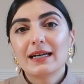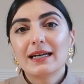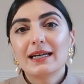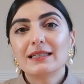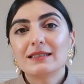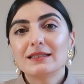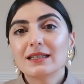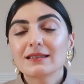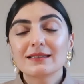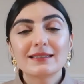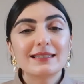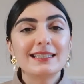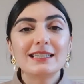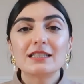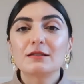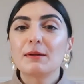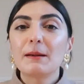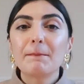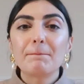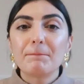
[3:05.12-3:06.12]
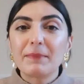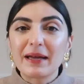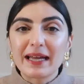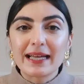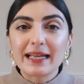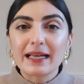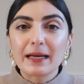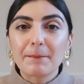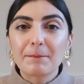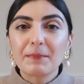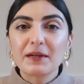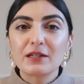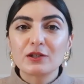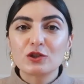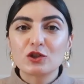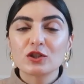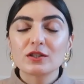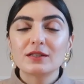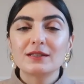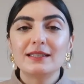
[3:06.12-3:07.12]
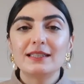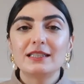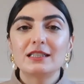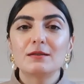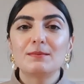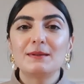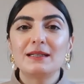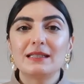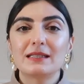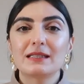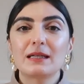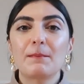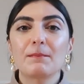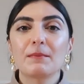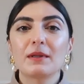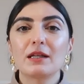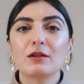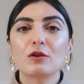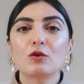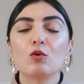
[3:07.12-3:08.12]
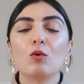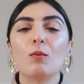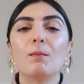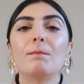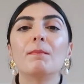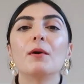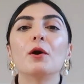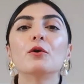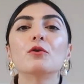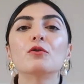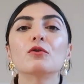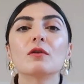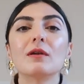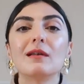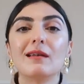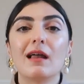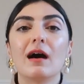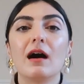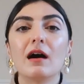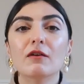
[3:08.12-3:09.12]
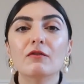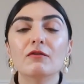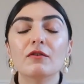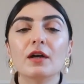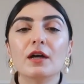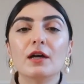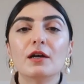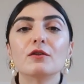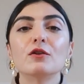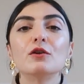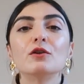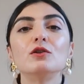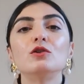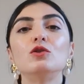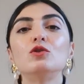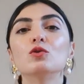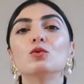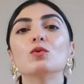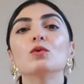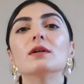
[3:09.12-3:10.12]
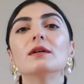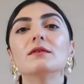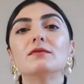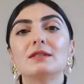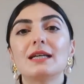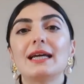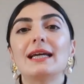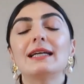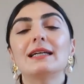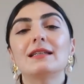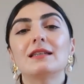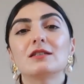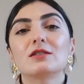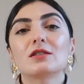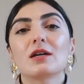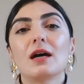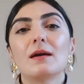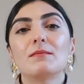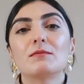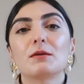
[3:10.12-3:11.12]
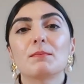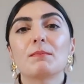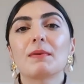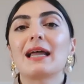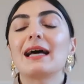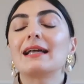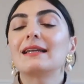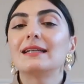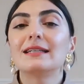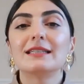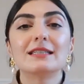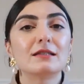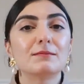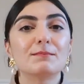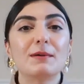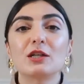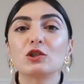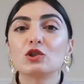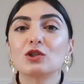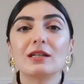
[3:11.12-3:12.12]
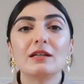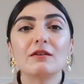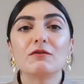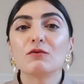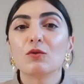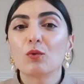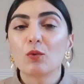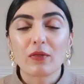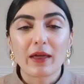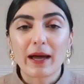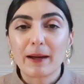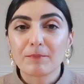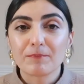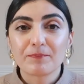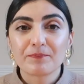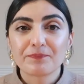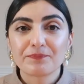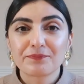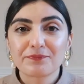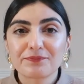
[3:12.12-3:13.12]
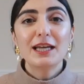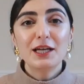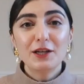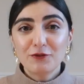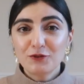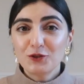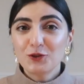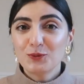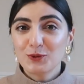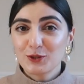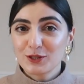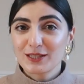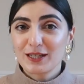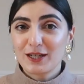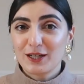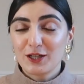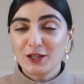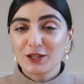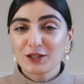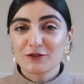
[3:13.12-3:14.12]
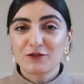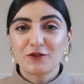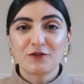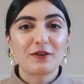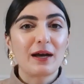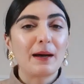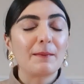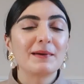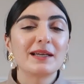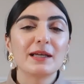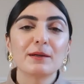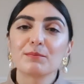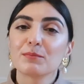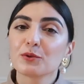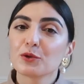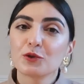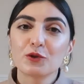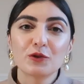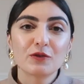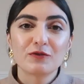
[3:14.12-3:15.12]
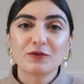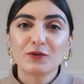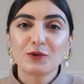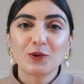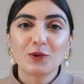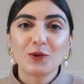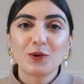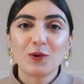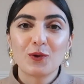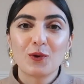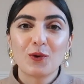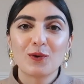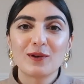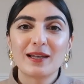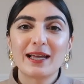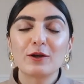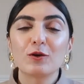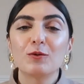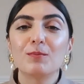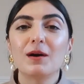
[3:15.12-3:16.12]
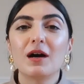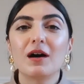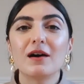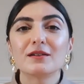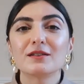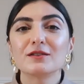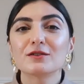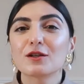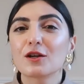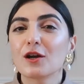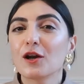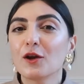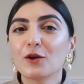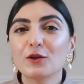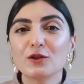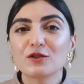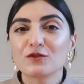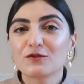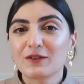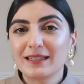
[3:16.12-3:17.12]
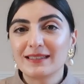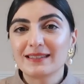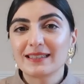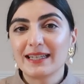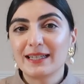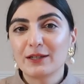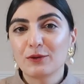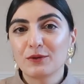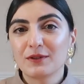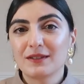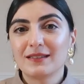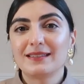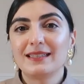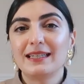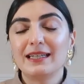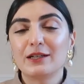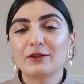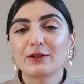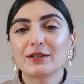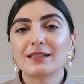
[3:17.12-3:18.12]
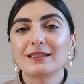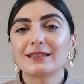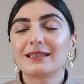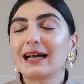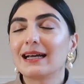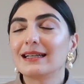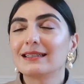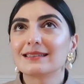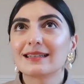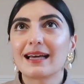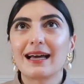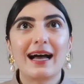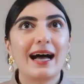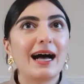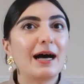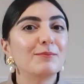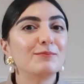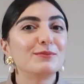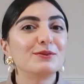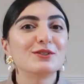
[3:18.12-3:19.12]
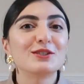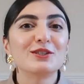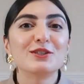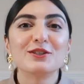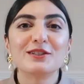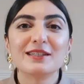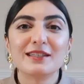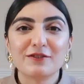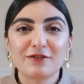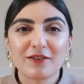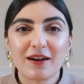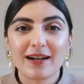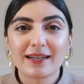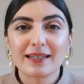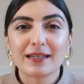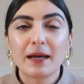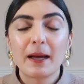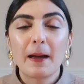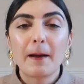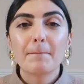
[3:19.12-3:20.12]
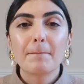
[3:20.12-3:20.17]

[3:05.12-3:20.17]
It doesn't need to be big, but it just needs to be something that you'll both love, that you'll have taken the time to plan especially for them. If you want to ask for family approval or let your partner's close friends in on the secret, that is absolutely fine.